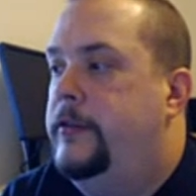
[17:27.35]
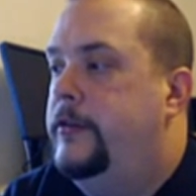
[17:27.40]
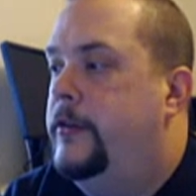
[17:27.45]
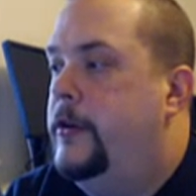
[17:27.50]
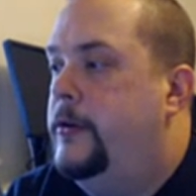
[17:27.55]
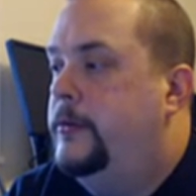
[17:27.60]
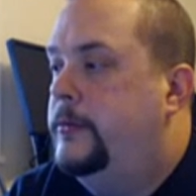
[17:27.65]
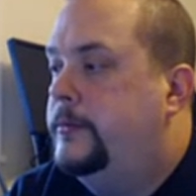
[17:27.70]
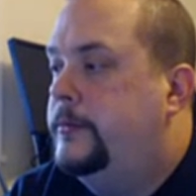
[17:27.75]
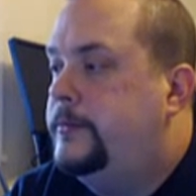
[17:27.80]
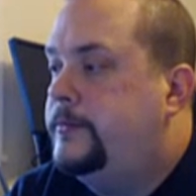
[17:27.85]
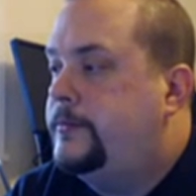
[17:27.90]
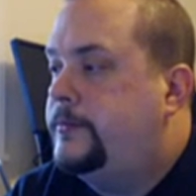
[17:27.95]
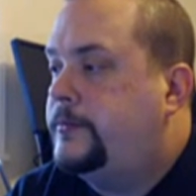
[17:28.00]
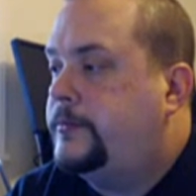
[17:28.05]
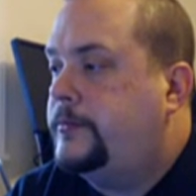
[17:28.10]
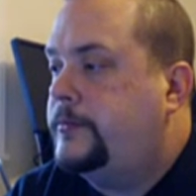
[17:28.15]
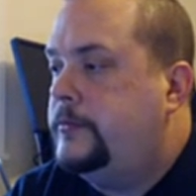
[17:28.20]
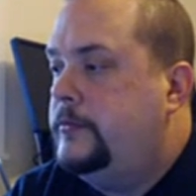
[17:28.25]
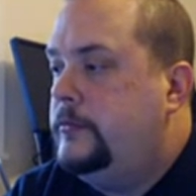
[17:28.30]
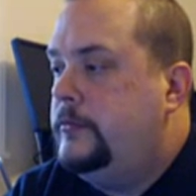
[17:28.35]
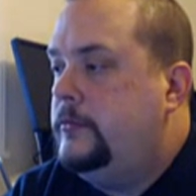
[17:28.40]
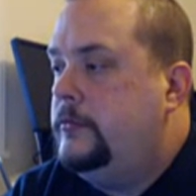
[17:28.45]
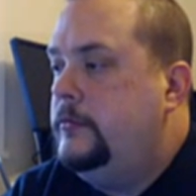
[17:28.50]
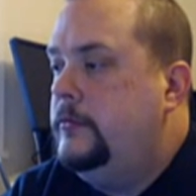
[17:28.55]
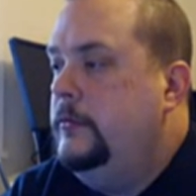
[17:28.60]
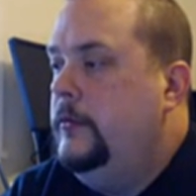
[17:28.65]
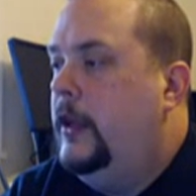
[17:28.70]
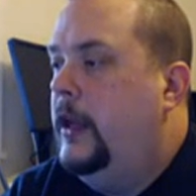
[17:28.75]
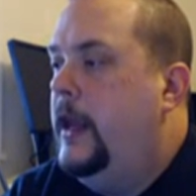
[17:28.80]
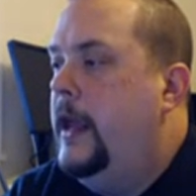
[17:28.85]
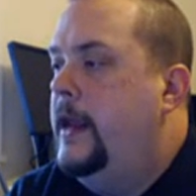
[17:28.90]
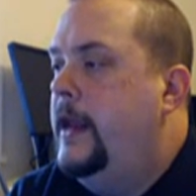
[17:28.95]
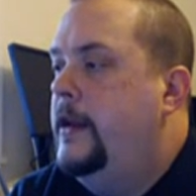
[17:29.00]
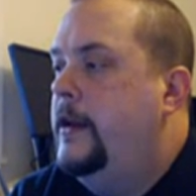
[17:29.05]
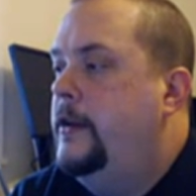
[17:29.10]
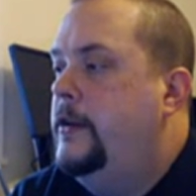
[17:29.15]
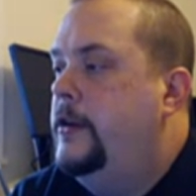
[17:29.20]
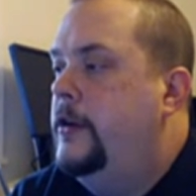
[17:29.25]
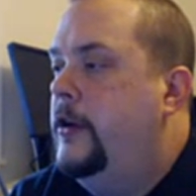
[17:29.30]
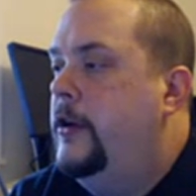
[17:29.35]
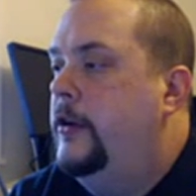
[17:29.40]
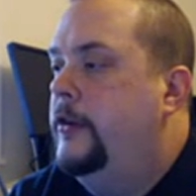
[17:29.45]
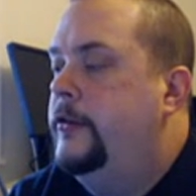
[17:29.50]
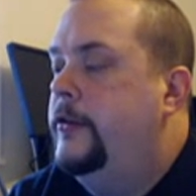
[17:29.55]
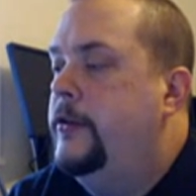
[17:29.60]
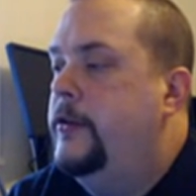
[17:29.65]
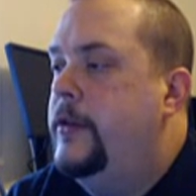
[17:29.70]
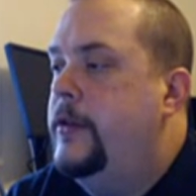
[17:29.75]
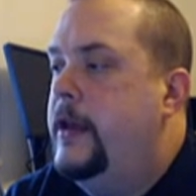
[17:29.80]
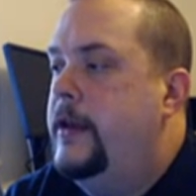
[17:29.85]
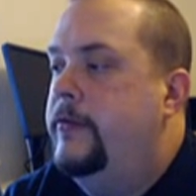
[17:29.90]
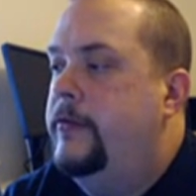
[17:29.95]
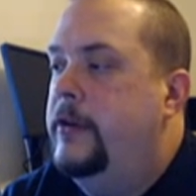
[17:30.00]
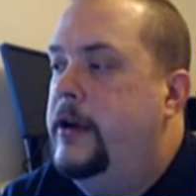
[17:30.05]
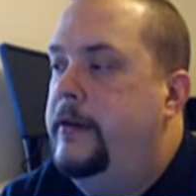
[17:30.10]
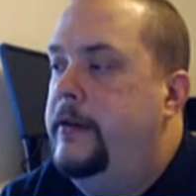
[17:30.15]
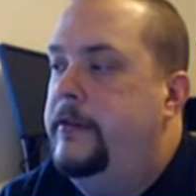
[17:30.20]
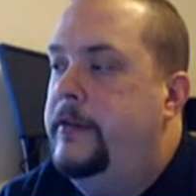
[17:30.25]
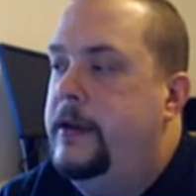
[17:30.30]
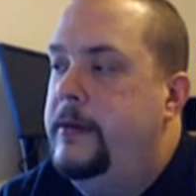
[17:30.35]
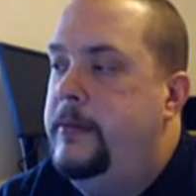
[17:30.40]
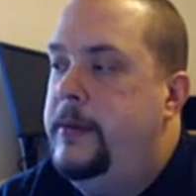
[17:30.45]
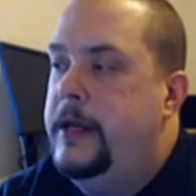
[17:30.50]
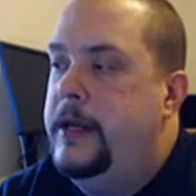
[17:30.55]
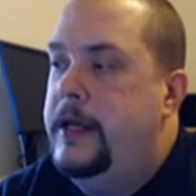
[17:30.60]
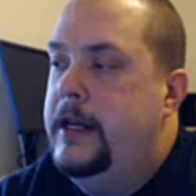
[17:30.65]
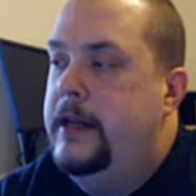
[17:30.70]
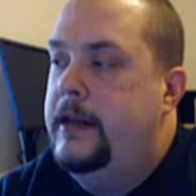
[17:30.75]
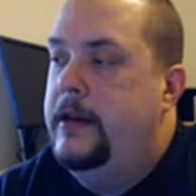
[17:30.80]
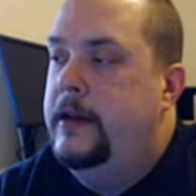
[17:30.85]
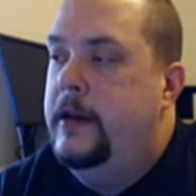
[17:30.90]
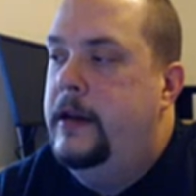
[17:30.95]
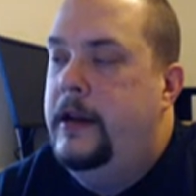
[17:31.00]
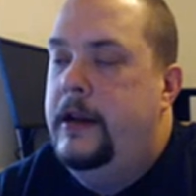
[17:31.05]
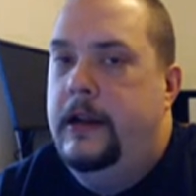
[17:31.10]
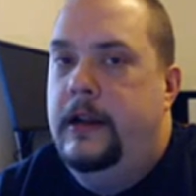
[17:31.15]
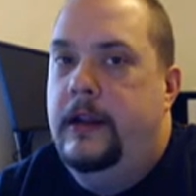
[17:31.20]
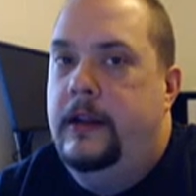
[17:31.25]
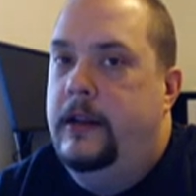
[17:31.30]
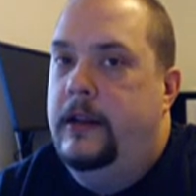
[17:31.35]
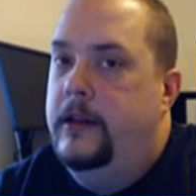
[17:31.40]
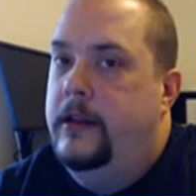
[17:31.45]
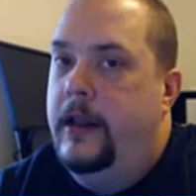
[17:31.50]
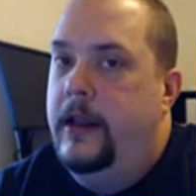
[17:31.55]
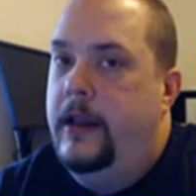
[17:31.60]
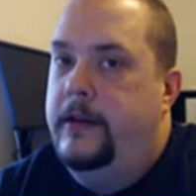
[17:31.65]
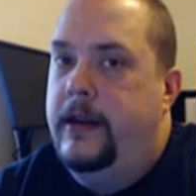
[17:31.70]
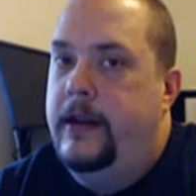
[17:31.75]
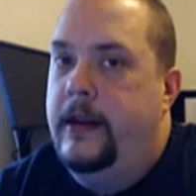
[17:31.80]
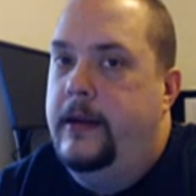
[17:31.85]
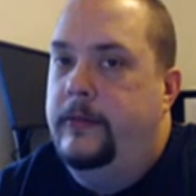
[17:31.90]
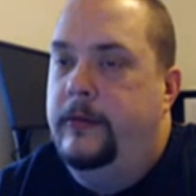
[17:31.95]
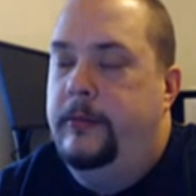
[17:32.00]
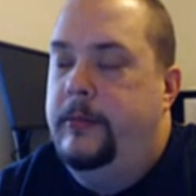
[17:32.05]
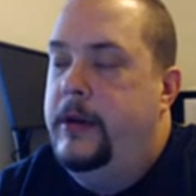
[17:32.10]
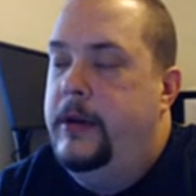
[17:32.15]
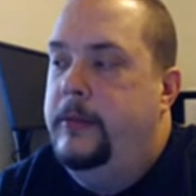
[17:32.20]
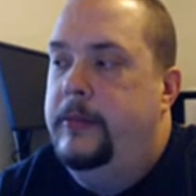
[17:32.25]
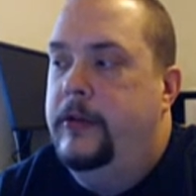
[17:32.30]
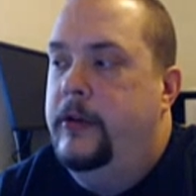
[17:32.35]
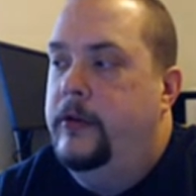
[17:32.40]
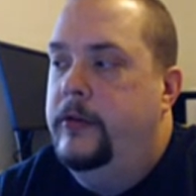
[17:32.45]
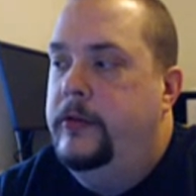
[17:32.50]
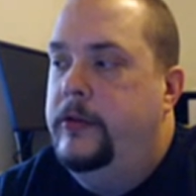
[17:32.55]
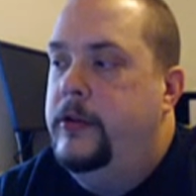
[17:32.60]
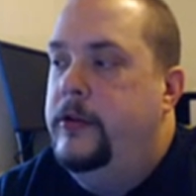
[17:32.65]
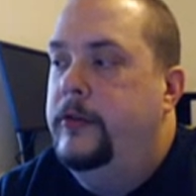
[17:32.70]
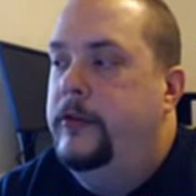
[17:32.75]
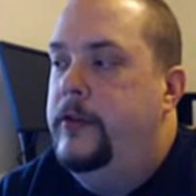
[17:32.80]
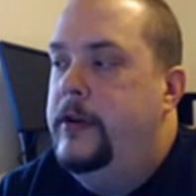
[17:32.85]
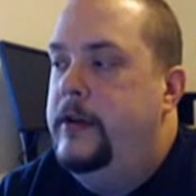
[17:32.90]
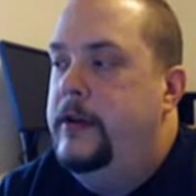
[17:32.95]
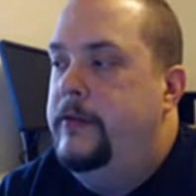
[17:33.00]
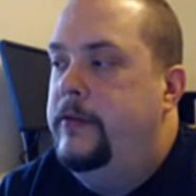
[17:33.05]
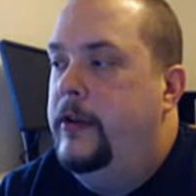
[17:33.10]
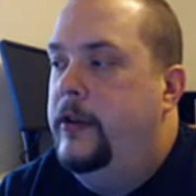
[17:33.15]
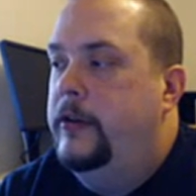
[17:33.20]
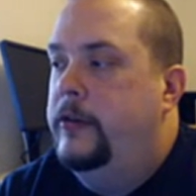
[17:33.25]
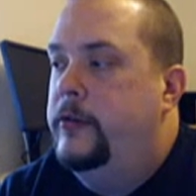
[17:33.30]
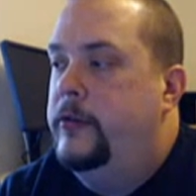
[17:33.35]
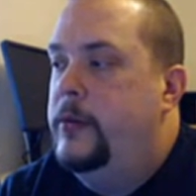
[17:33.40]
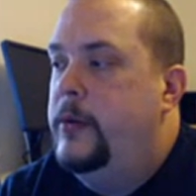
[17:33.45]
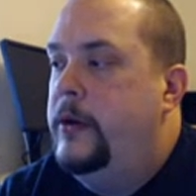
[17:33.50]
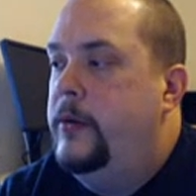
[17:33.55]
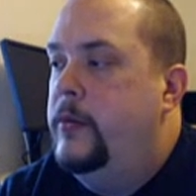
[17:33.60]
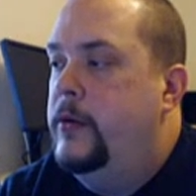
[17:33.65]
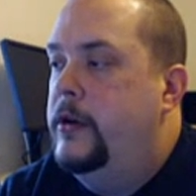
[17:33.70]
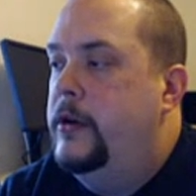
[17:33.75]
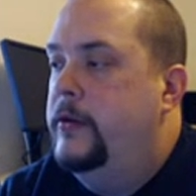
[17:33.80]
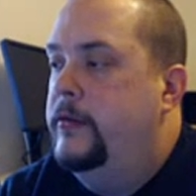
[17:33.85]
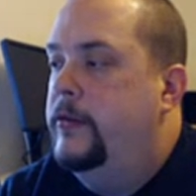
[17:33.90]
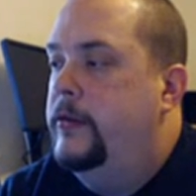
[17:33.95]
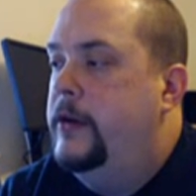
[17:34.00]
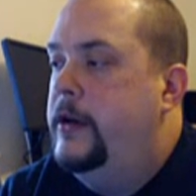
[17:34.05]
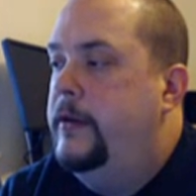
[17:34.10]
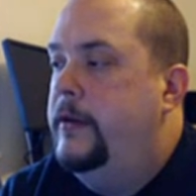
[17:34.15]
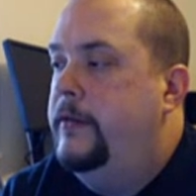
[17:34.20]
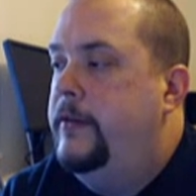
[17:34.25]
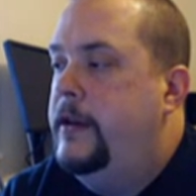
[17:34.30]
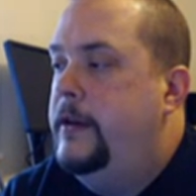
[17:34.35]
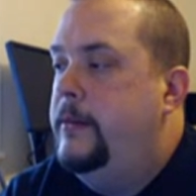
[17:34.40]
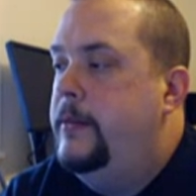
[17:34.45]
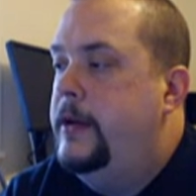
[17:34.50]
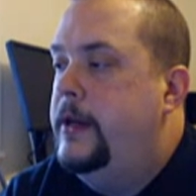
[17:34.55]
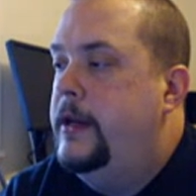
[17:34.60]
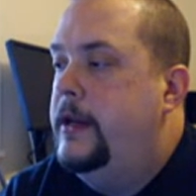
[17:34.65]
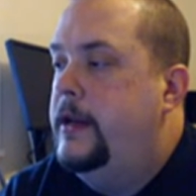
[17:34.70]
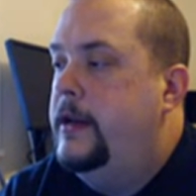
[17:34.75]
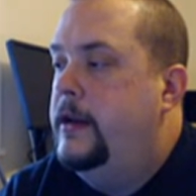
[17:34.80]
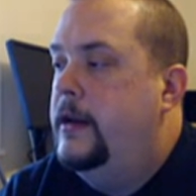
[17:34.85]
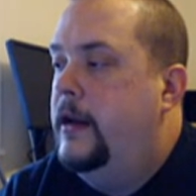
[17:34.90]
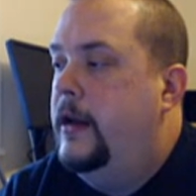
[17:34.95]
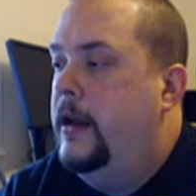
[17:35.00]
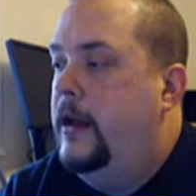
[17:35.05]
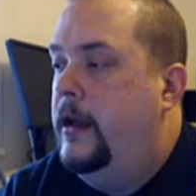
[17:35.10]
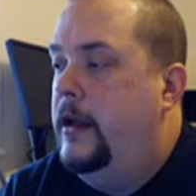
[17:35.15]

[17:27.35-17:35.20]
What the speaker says: So, and you could also do that for FTP. A lot of times people don't use default 21 for FTP.